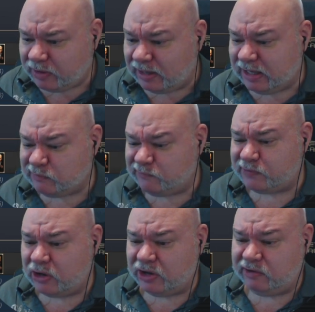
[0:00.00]
level
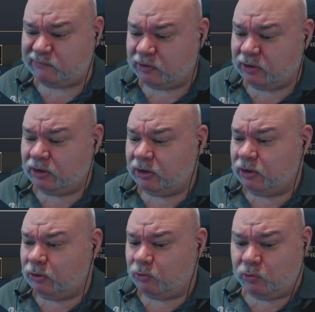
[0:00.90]
5,
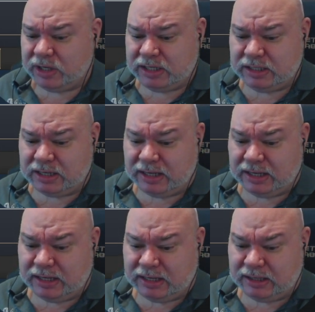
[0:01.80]
we
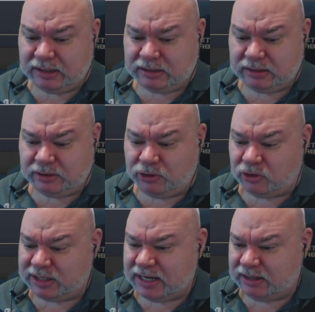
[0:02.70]
are
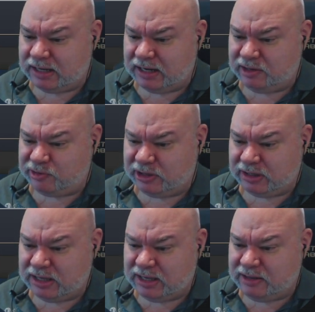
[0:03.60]
not getting
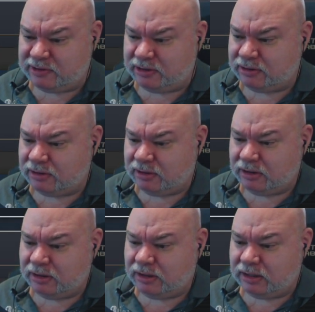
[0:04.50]
anything either.
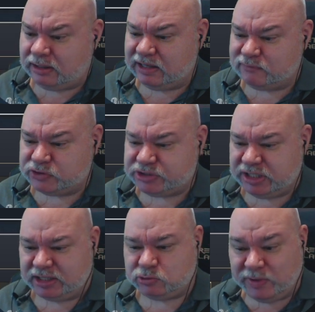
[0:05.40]
Level
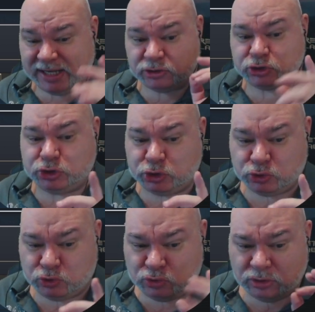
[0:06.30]
6, we get
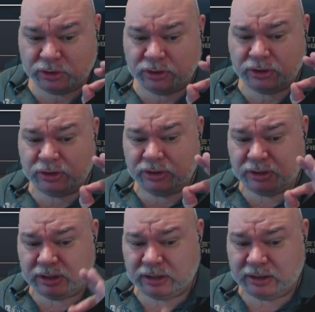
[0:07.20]
2
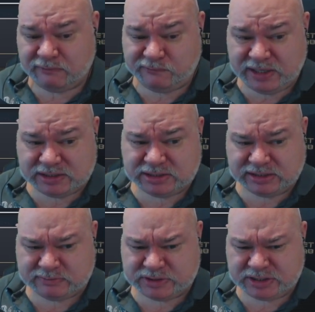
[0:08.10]
feats at
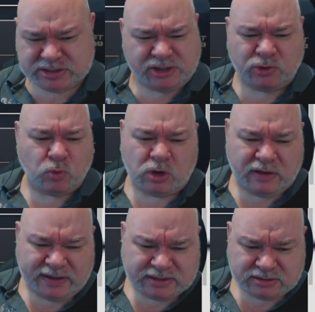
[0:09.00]
level 6. I don't know
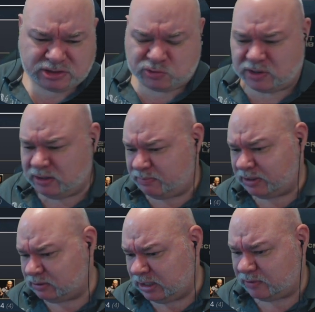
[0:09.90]
why they did it this way,
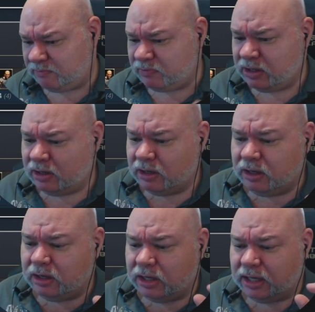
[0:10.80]
but anyway.
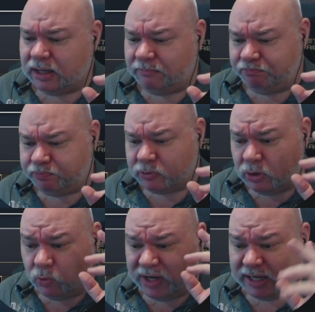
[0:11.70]

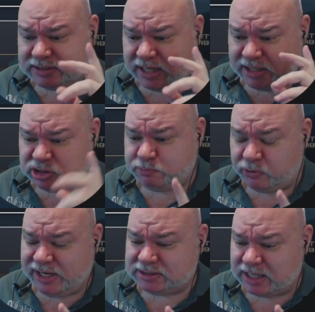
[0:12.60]
We're going to take
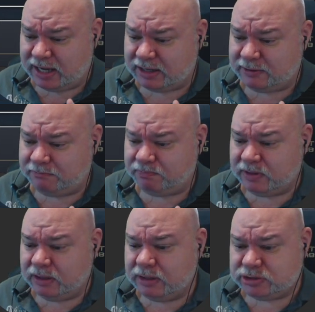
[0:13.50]
Spring Attack.
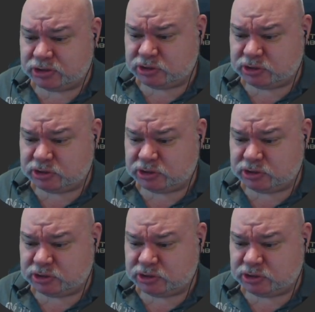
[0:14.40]
So